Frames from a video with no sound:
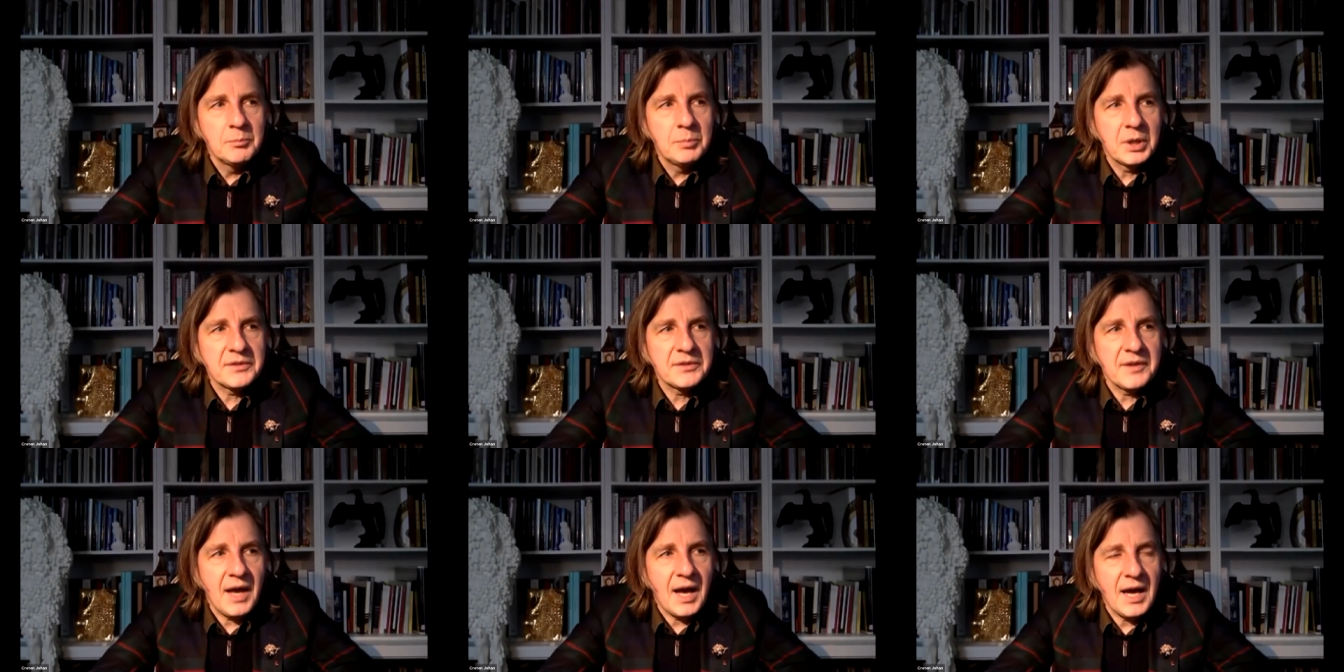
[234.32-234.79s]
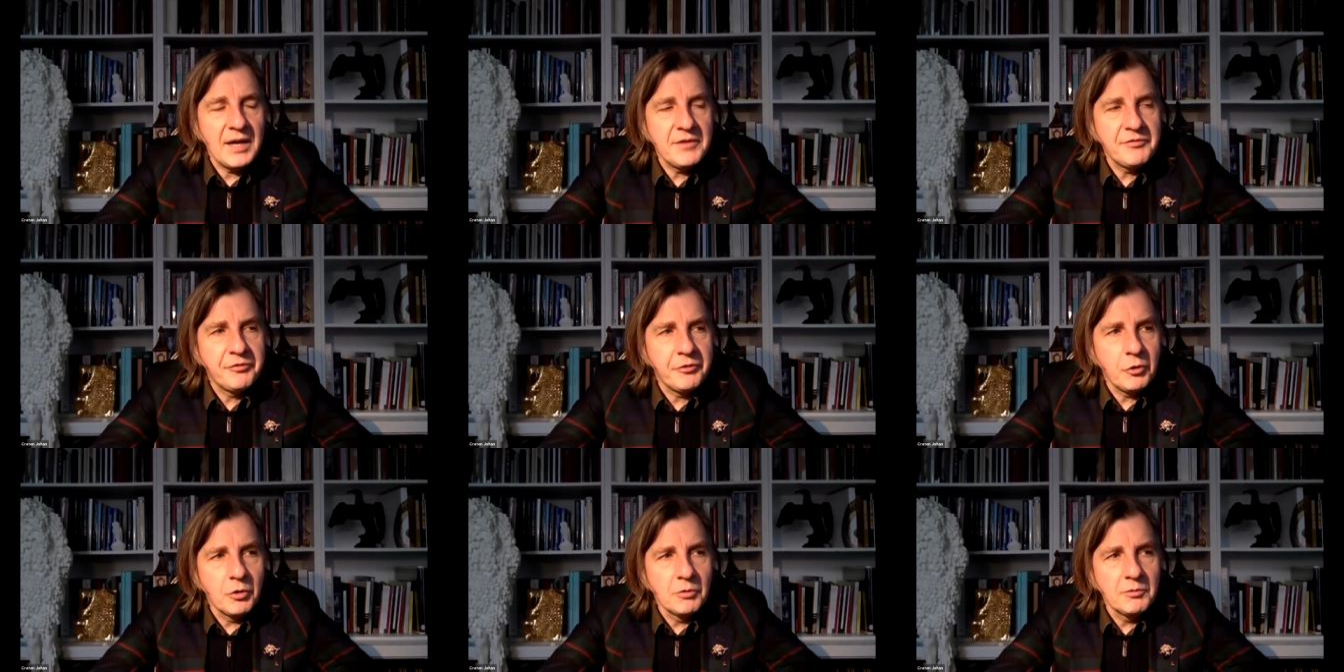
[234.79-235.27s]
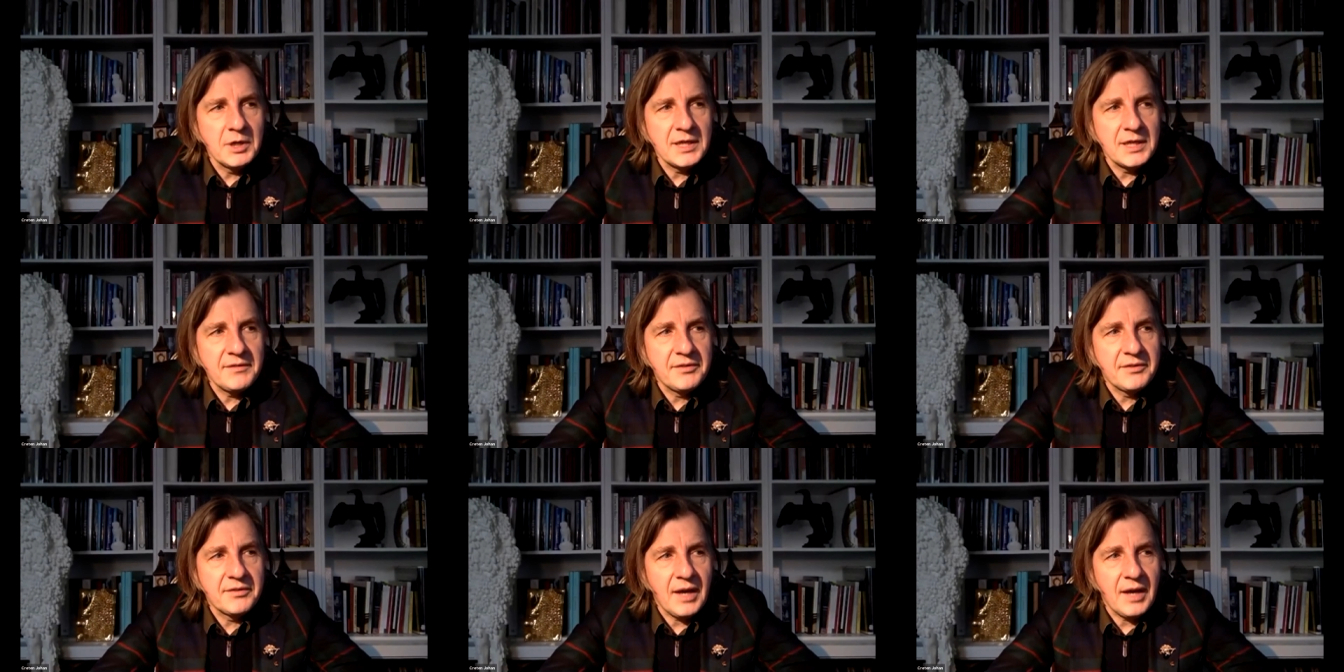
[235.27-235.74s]
but I've
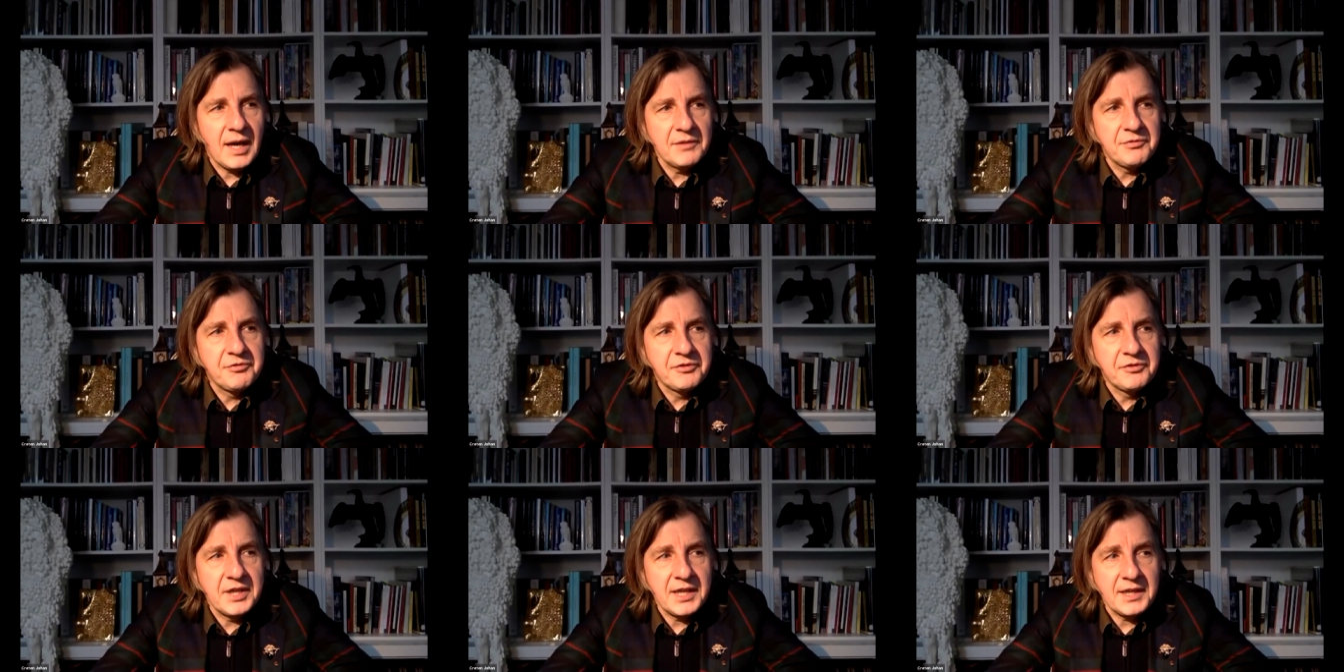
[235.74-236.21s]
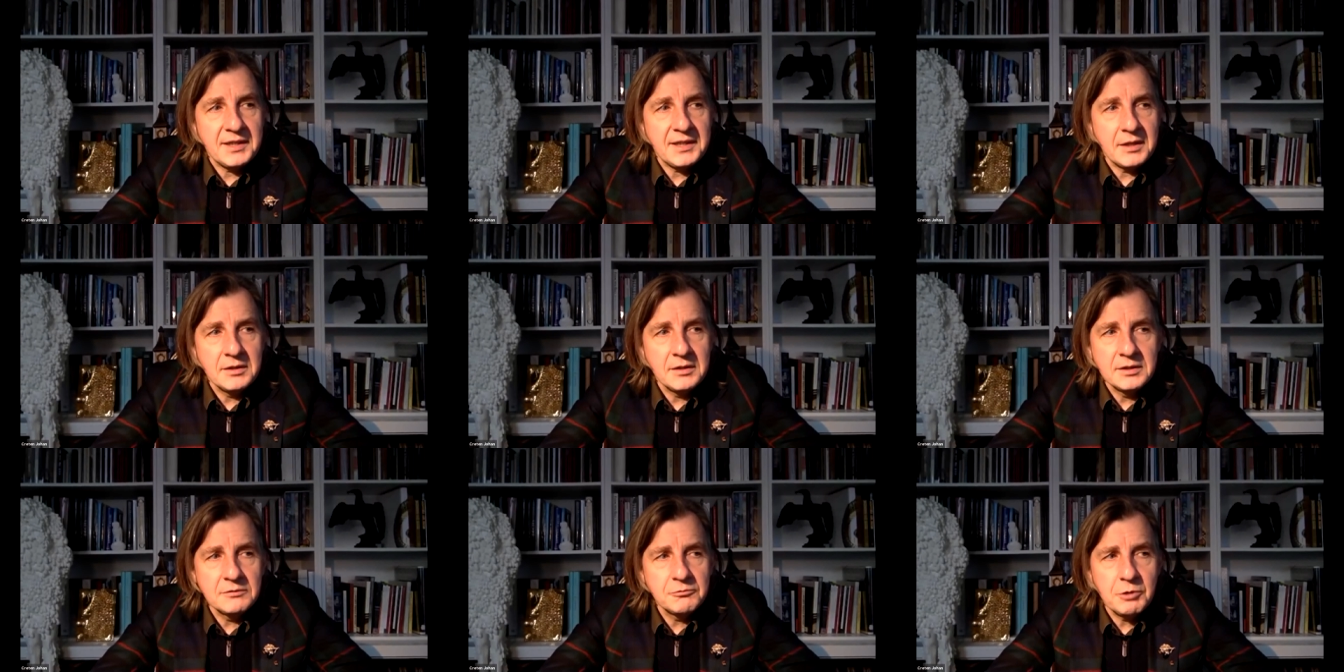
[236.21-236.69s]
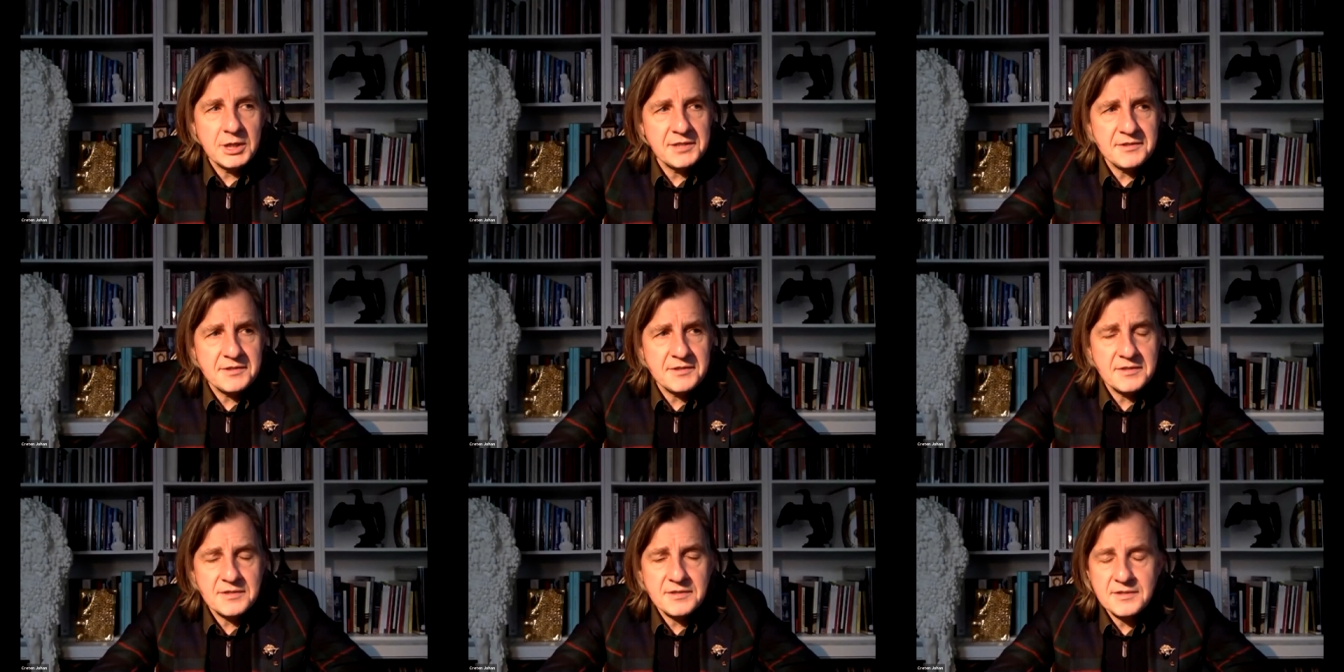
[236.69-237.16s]
always I've taken
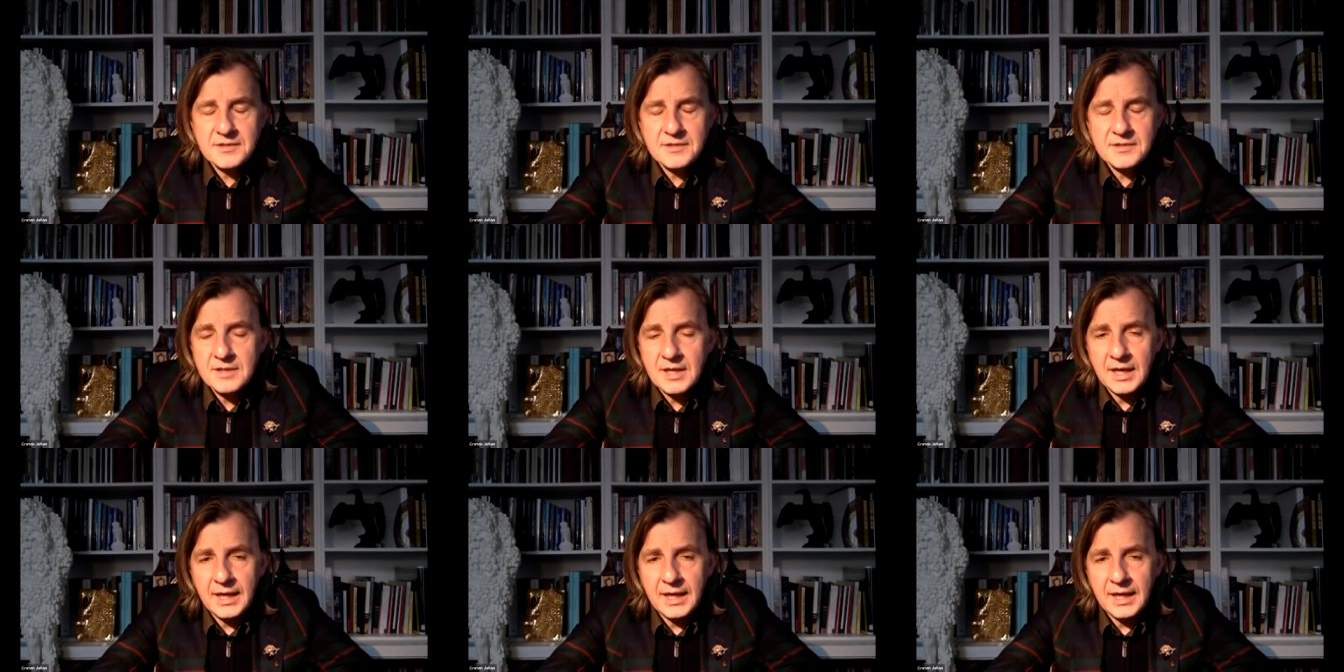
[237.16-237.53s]
risks,